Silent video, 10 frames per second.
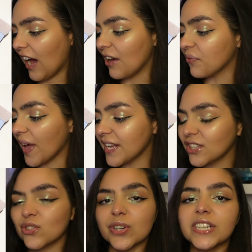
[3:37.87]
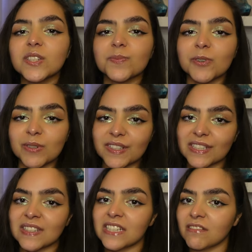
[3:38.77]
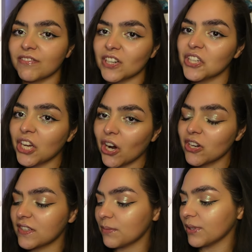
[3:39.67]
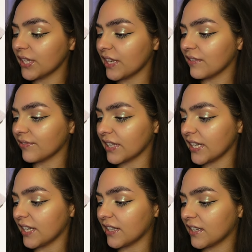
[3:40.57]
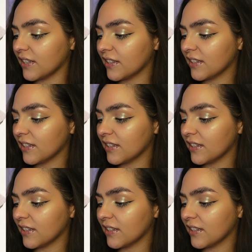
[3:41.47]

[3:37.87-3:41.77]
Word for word: I find a transfer resistant very hard to believe. Like,